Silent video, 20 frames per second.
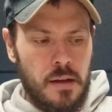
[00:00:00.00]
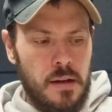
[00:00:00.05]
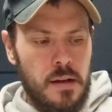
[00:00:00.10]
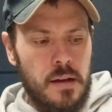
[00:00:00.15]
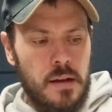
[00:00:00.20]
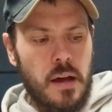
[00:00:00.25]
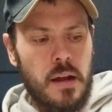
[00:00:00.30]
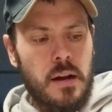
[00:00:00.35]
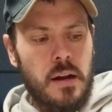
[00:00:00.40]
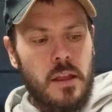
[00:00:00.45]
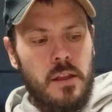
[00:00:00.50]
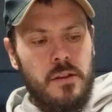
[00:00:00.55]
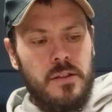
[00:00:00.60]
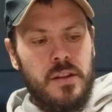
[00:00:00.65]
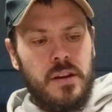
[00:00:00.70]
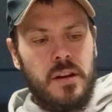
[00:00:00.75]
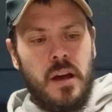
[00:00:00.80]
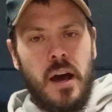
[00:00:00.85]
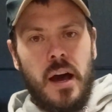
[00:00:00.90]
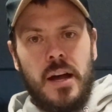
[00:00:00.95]
None other
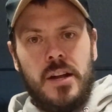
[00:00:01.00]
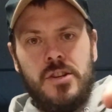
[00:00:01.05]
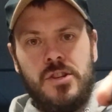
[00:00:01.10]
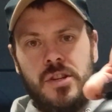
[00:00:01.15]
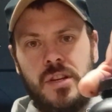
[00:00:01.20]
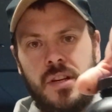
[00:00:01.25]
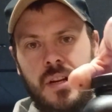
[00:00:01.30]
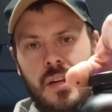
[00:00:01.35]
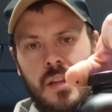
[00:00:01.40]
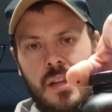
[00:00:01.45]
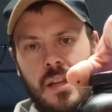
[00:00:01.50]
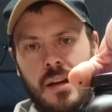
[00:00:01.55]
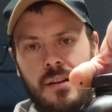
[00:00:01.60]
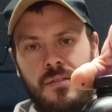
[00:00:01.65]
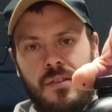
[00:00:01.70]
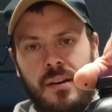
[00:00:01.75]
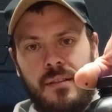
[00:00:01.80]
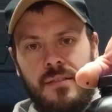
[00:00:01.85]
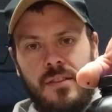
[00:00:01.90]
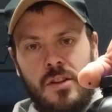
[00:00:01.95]
than Hodgkin
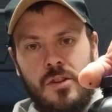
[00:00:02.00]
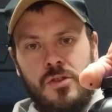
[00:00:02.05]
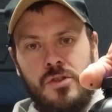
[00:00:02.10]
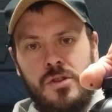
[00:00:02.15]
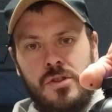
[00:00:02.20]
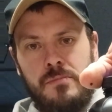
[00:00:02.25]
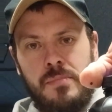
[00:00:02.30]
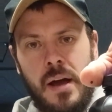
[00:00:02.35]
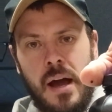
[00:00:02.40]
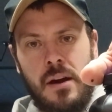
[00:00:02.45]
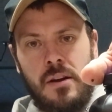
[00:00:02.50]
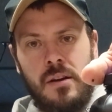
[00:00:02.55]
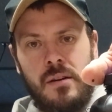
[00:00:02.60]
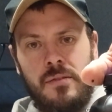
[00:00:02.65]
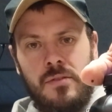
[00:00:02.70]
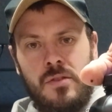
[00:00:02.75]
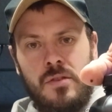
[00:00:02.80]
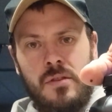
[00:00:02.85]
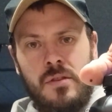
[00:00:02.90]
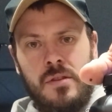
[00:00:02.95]
LEVERevolution powder,
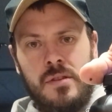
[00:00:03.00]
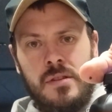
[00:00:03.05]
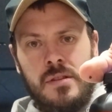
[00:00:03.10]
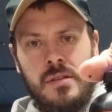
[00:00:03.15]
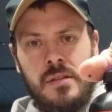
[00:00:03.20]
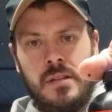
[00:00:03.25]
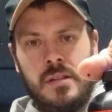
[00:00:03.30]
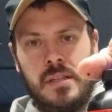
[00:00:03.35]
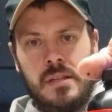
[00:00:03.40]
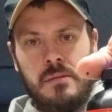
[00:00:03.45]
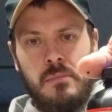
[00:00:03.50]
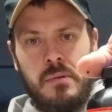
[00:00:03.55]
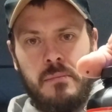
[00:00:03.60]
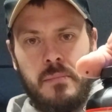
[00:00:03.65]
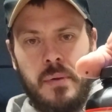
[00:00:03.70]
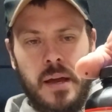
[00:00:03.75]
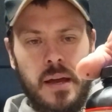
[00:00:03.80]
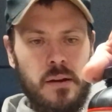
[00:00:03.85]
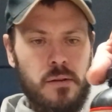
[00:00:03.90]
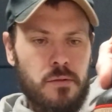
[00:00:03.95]
of course. It's going to
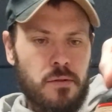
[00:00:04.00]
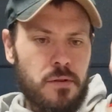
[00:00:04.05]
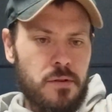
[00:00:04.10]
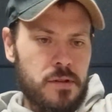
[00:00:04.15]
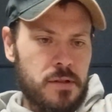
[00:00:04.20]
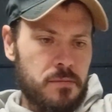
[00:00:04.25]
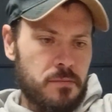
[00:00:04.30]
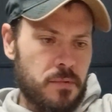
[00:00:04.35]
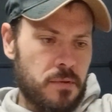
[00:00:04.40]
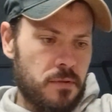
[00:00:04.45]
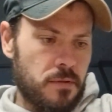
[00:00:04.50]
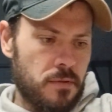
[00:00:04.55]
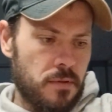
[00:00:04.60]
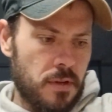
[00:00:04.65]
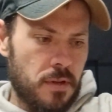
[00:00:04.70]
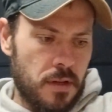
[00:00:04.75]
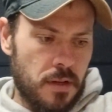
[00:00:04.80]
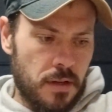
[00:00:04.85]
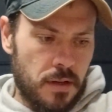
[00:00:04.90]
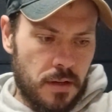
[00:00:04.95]
be backwards, but
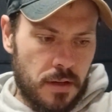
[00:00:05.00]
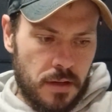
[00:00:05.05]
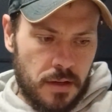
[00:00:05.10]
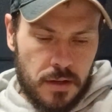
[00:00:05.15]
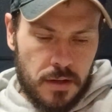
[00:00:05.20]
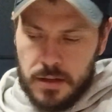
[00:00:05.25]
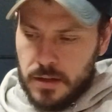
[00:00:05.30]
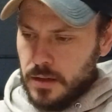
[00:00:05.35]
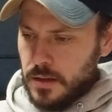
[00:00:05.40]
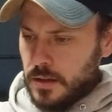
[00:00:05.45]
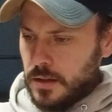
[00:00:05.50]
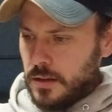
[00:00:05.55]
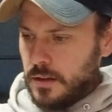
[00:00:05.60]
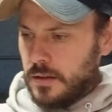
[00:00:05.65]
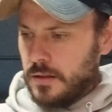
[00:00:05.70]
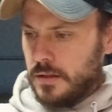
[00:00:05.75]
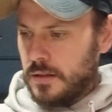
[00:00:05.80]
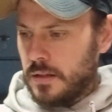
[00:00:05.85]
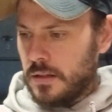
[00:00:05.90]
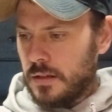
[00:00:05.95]

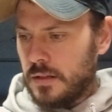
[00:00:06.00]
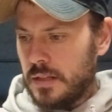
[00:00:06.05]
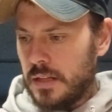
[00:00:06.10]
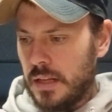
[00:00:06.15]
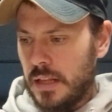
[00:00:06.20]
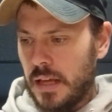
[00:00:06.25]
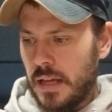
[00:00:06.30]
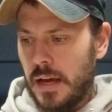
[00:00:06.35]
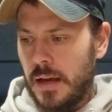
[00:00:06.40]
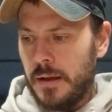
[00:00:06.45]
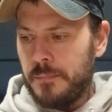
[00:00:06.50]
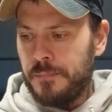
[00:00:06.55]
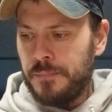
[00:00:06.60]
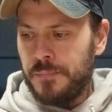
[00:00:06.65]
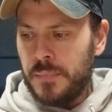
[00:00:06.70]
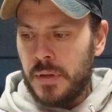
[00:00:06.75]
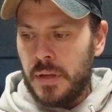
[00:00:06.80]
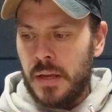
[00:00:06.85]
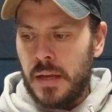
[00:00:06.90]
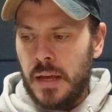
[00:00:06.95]
still see that.
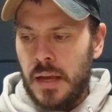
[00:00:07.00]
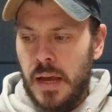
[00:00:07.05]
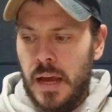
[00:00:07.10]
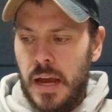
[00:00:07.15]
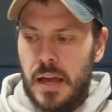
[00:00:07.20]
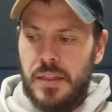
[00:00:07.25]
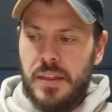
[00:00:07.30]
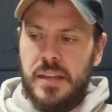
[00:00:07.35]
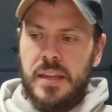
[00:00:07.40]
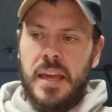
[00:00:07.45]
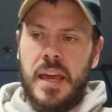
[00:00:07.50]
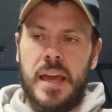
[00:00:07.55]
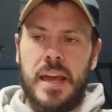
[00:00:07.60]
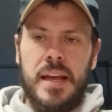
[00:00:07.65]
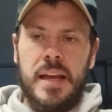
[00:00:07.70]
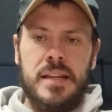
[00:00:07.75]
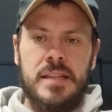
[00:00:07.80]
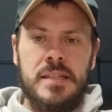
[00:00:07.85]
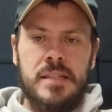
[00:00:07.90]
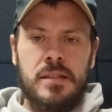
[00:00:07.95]
And the
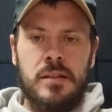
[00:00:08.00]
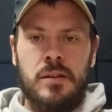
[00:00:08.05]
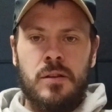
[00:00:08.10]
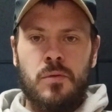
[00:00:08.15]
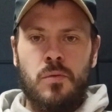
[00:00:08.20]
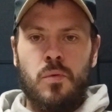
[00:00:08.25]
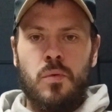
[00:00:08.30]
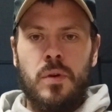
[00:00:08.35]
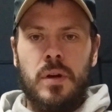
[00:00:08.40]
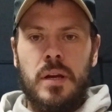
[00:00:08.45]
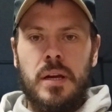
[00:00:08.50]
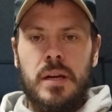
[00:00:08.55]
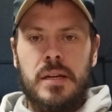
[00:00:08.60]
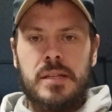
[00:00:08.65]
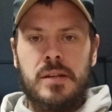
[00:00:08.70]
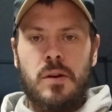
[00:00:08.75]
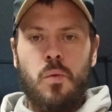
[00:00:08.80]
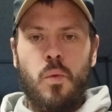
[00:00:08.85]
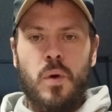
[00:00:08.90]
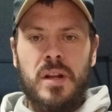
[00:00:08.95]
case
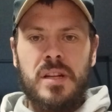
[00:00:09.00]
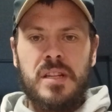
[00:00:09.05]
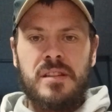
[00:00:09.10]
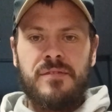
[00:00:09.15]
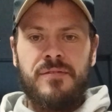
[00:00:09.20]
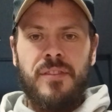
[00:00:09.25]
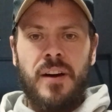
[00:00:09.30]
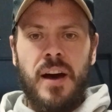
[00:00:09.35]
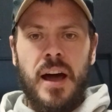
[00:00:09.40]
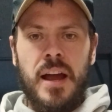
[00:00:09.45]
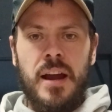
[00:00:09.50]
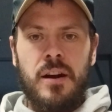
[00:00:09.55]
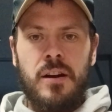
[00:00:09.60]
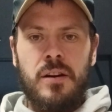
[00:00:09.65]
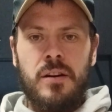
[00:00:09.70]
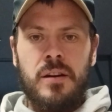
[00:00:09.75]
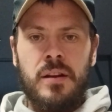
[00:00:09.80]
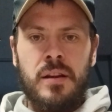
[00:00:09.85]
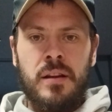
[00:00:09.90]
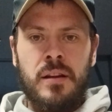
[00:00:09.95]
is a once
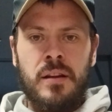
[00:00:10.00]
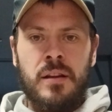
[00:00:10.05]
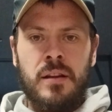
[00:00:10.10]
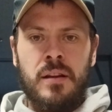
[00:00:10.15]
fired